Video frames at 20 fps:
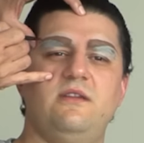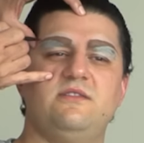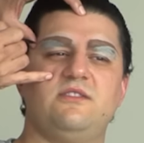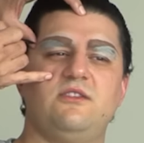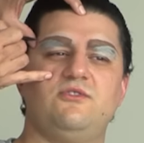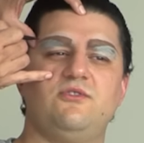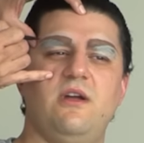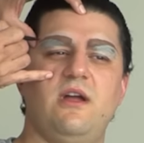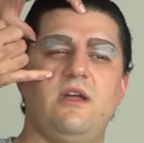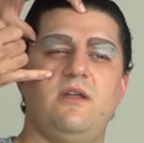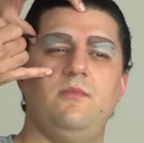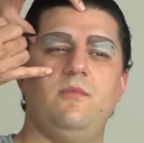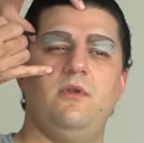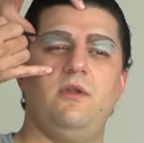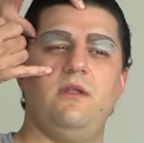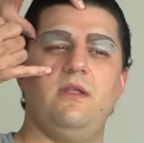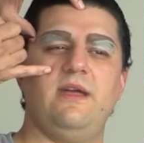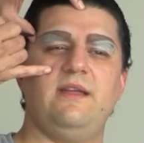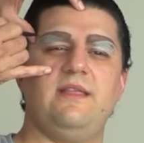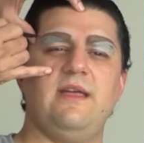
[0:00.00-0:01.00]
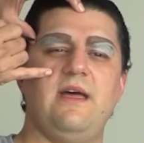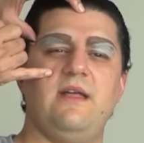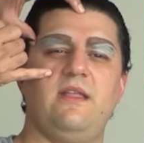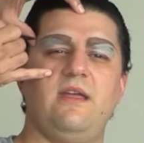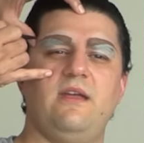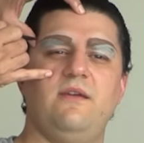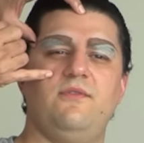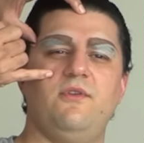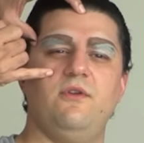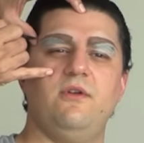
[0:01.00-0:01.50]
is the drag community like that?
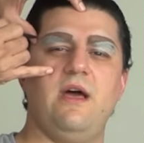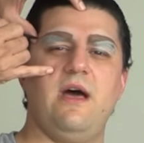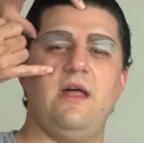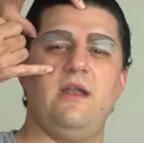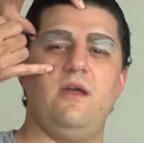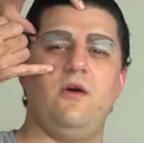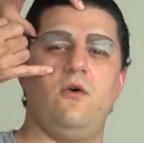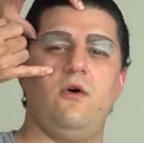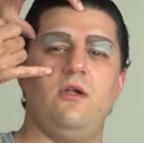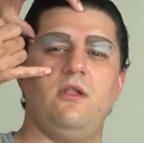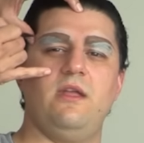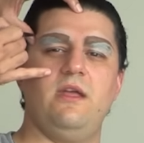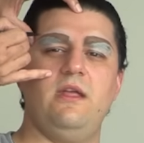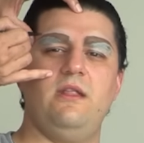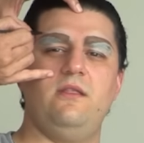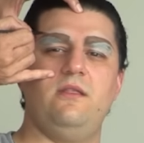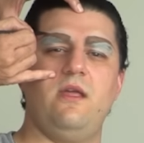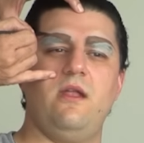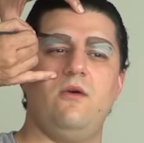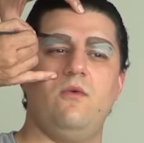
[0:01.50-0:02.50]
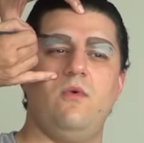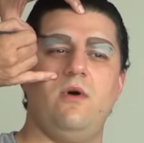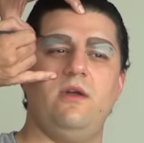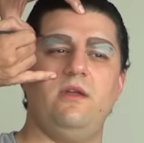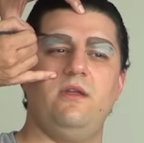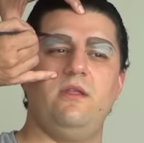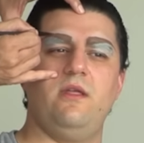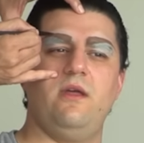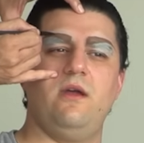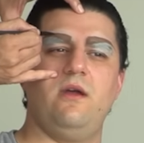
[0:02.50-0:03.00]
Like if you're not all in, they don't
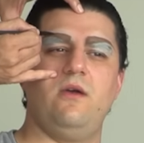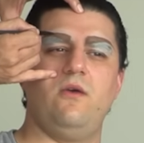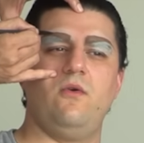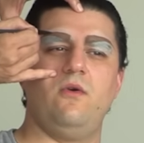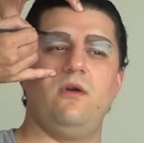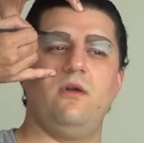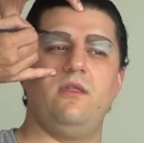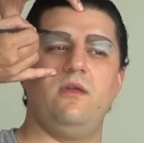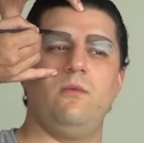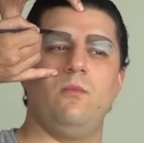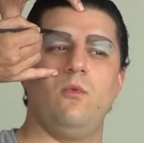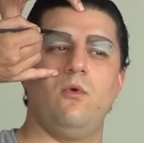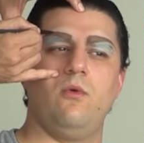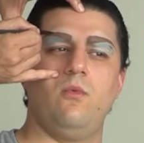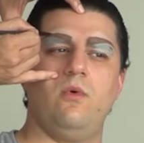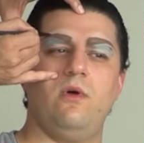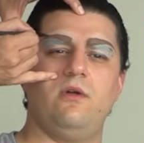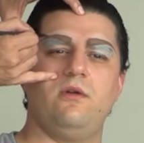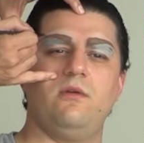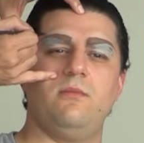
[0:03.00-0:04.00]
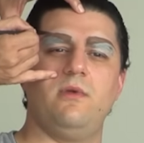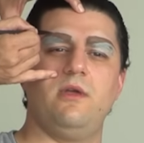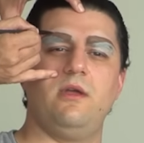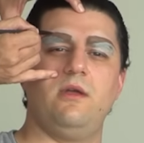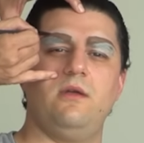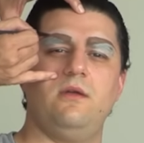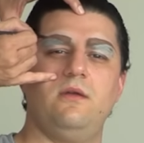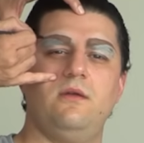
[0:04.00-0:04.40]
want you there, or are they more welcoming?